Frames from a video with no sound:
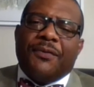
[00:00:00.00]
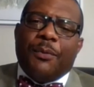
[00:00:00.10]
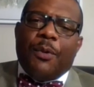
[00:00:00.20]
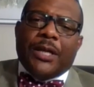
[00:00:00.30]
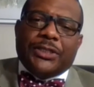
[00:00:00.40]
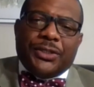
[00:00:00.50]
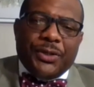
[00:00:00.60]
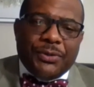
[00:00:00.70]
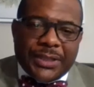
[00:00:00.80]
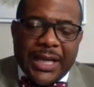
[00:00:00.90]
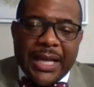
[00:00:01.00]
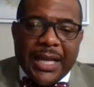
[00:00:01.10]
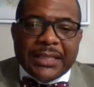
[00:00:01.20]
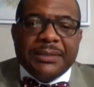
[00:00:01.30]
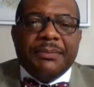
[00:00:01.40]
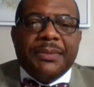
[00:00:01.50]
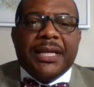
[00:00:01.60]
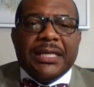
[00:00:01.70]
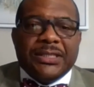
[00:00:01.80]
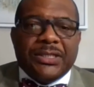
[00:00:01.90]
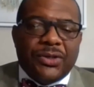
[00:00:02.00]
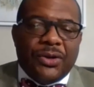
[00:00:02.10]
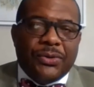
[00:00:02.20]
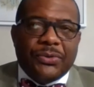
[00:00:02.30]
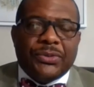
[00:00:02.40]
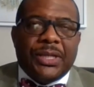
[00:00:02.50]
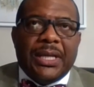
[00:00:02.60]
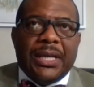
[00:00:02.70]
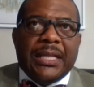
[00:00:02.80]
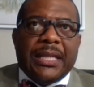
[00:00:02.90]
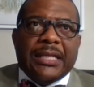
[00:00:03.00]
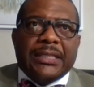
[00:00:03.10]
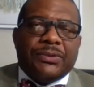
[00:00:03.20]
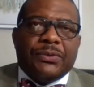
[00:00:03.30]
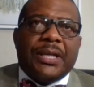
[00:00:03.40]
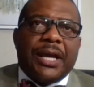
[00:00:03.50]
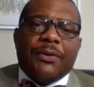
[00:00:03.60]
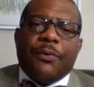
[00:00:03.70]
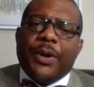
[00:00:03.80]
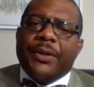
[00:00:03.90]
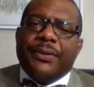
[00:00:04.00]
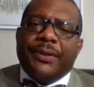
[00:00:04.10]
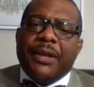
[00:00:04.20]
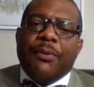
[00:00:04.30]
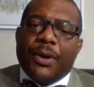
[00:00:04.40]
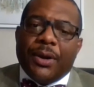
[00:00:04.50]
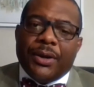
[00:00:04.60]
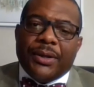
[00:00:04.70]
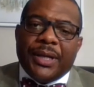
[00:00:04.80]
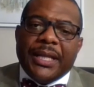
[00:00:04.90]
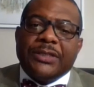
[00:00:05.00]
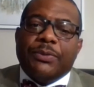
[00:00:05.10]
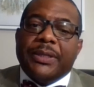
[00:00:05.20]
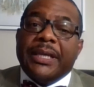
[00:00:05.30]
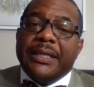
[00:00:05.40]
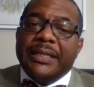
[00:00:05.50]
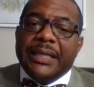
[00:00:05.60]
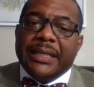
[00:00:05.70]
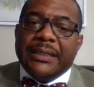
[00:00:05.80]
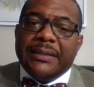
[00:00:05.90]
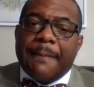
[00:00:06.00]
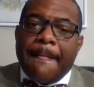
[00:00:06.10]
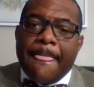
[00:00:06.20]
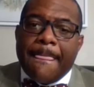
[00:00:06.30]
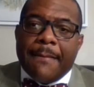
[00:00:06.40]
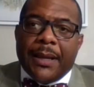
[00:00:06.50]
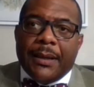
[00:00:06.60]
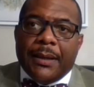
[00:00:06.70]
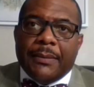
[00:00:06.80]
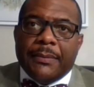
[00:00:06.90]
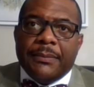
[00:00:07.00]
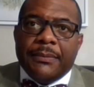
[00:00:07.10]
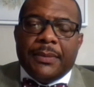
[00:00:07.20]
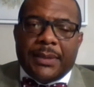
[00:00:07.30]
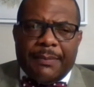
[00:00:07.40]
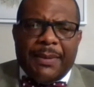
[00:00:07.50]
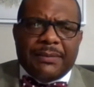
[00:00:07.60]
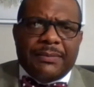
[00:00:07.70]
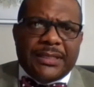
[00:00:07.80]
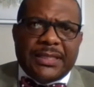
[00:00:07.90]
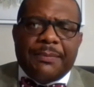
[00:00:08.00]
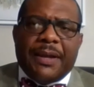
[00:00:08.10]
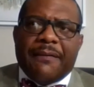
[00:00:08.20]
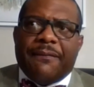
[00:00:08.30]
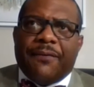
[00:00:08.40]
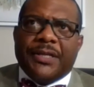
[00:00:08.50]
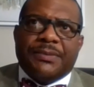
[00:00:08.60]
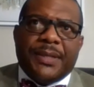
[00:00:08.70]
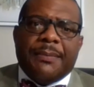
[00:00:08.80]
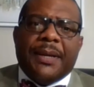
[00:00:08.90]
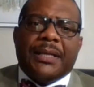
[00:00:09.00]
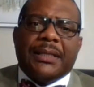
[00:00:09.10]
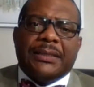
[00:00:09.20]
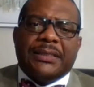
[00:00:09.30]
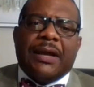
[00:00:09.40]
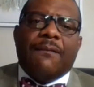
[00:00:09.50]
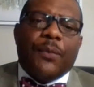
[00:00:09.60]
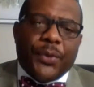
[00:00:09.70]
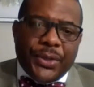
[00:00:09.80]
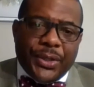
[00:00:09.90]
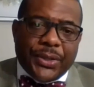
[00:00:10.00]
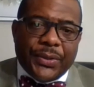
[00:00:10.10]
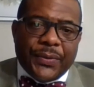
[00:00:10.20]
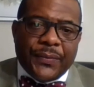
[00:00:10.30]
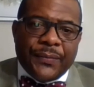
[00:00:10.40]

from watching those guys because that's kind of where they were and that's what they did. Like let's say my freshman and my sophomore year,